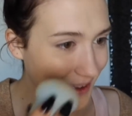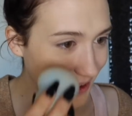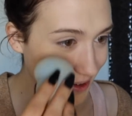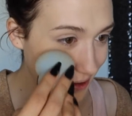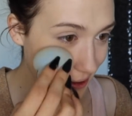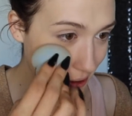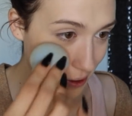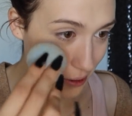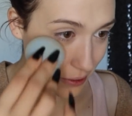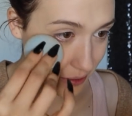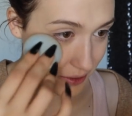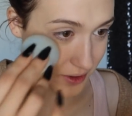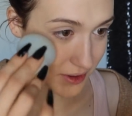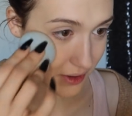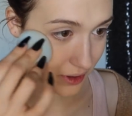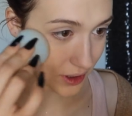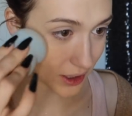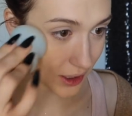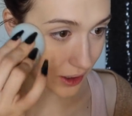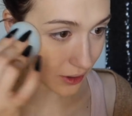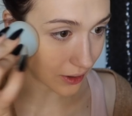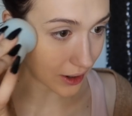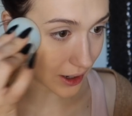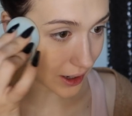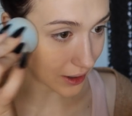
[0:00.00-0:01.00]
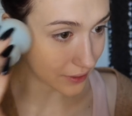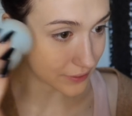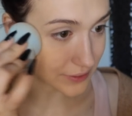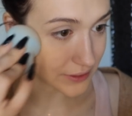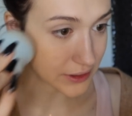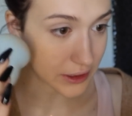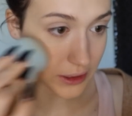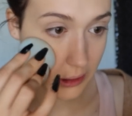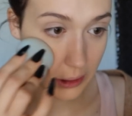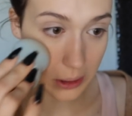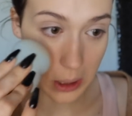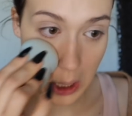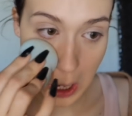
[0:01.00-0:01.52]
you know, so they don't have
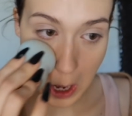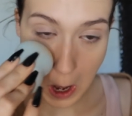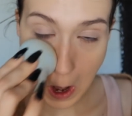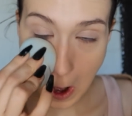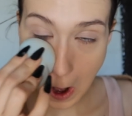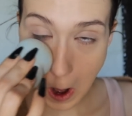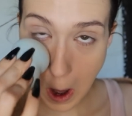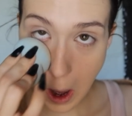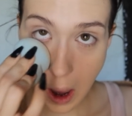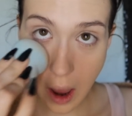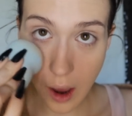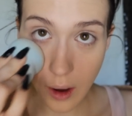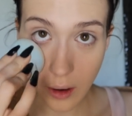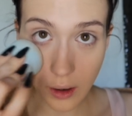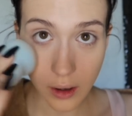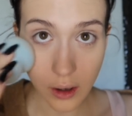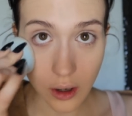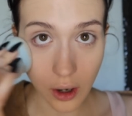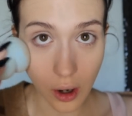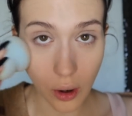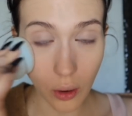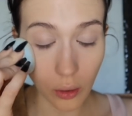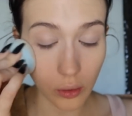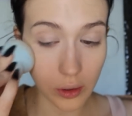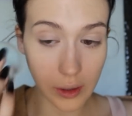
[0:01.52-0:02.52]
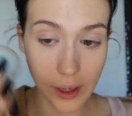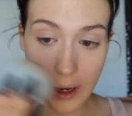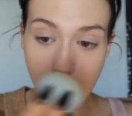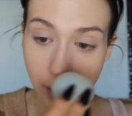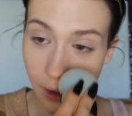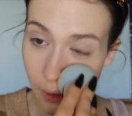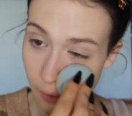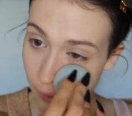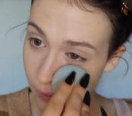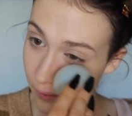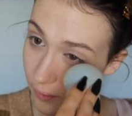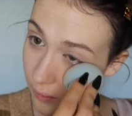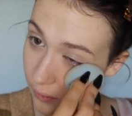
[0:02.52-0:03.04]
to go
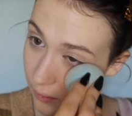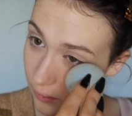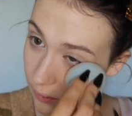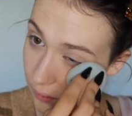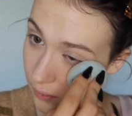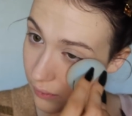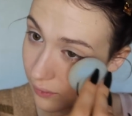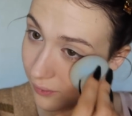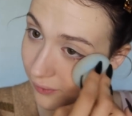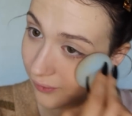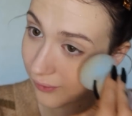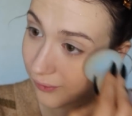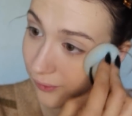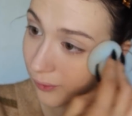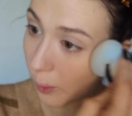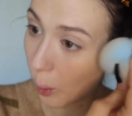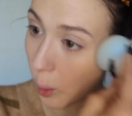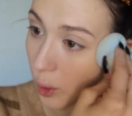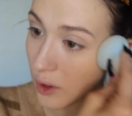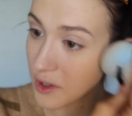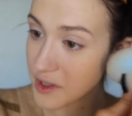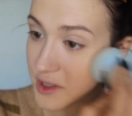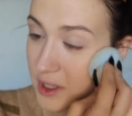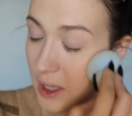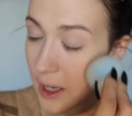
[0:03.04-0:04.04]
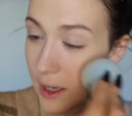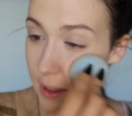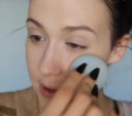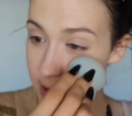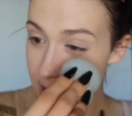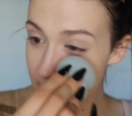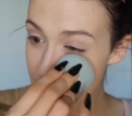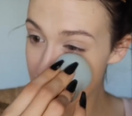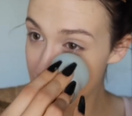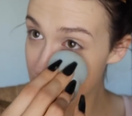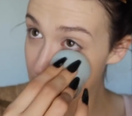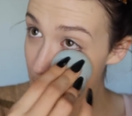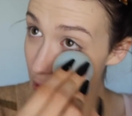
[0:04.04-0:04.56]
like four
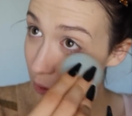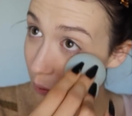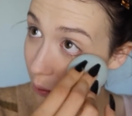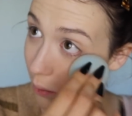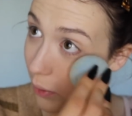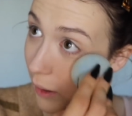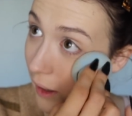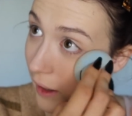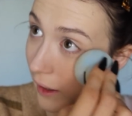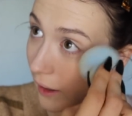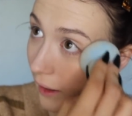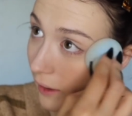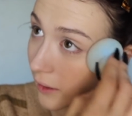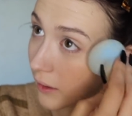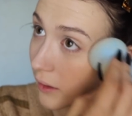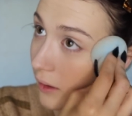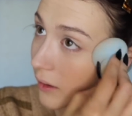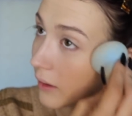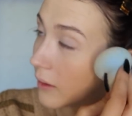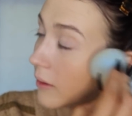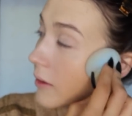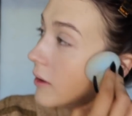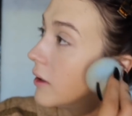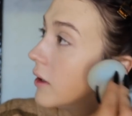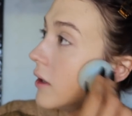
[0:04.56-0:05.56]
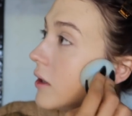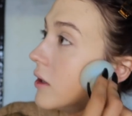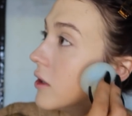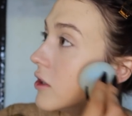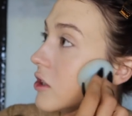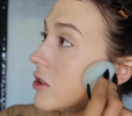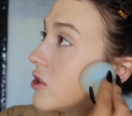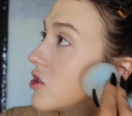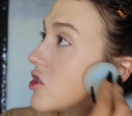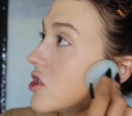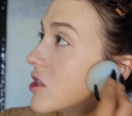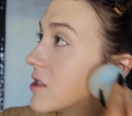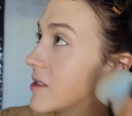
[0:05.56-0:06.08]
sizes too big
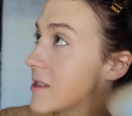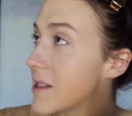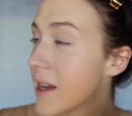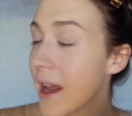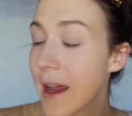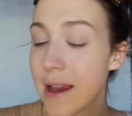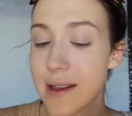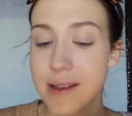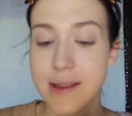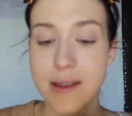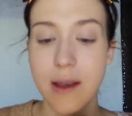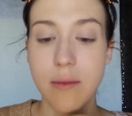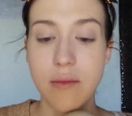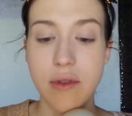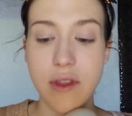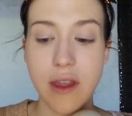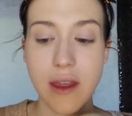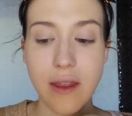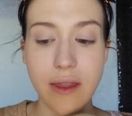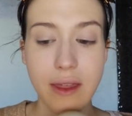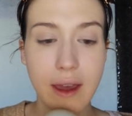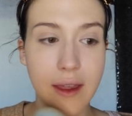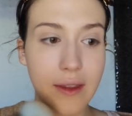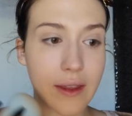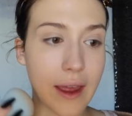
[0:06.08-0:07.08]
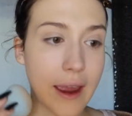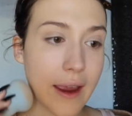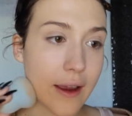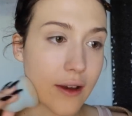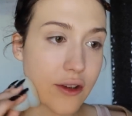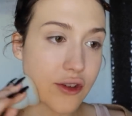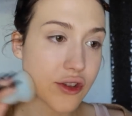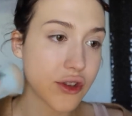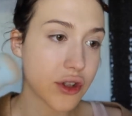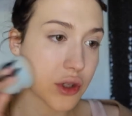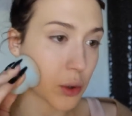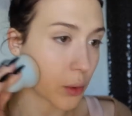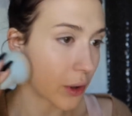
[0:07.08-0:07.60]
just to get something that like
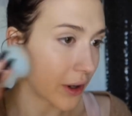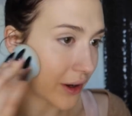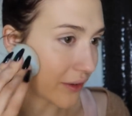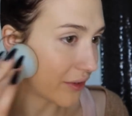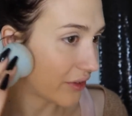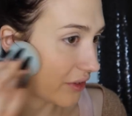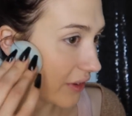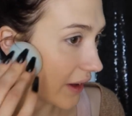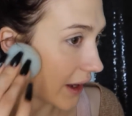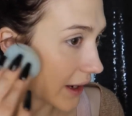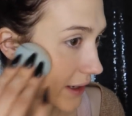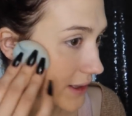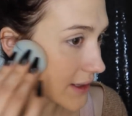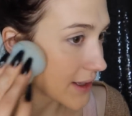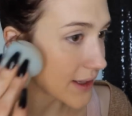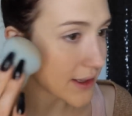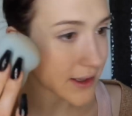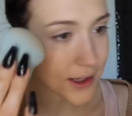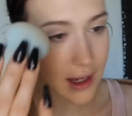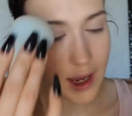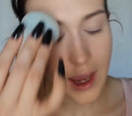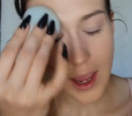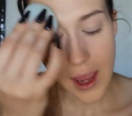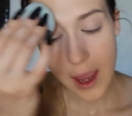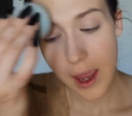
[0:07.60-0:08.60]
sort of fits.